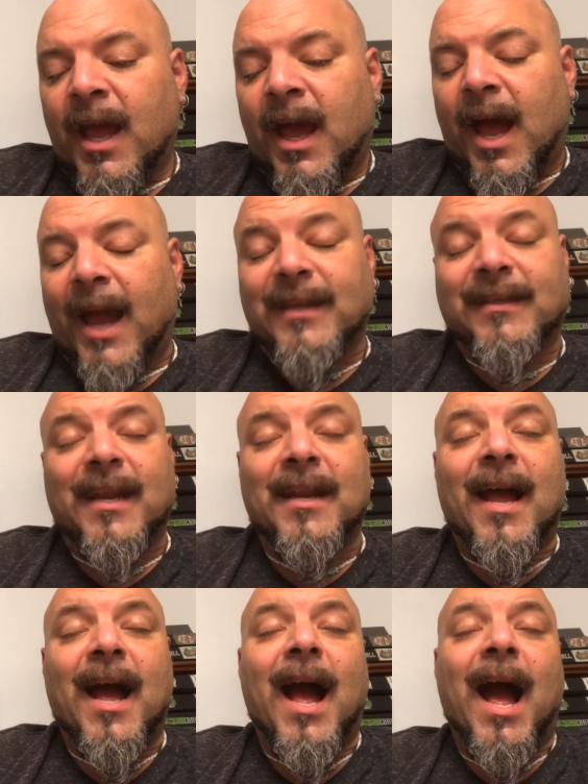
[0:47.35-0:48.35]
I
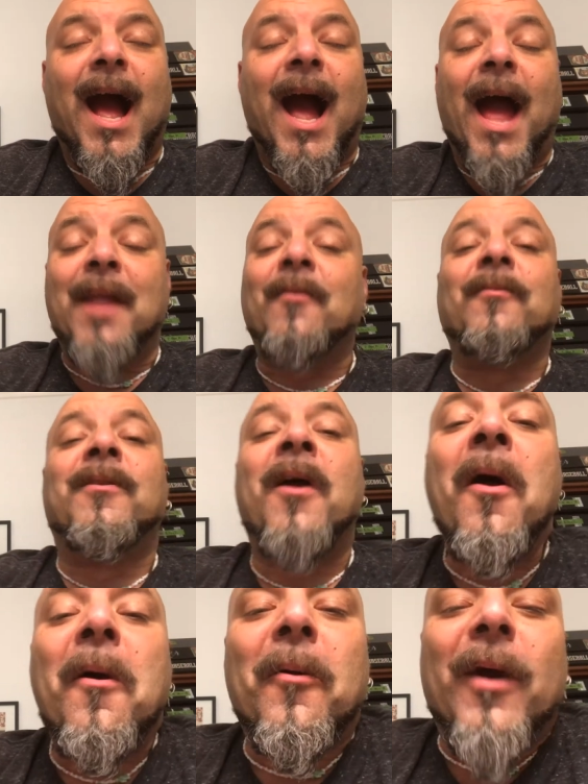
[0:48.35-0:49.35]
said, I don't
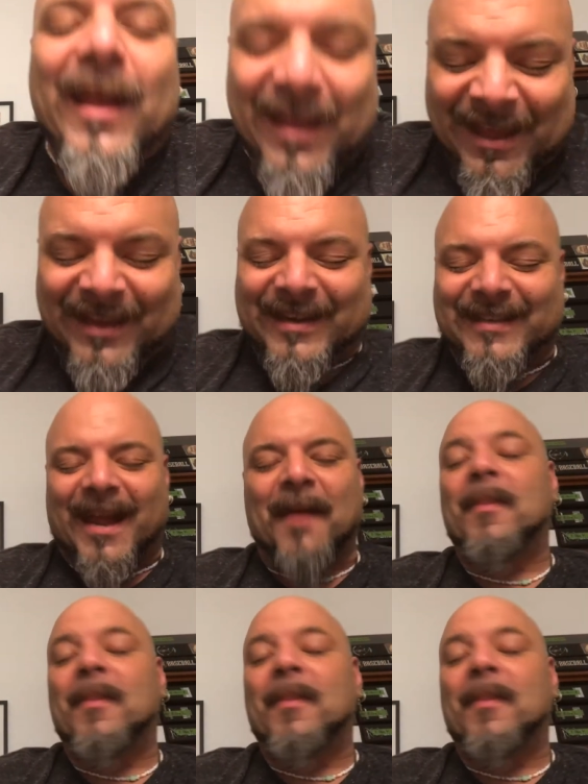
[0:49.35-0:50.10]
know, because I'm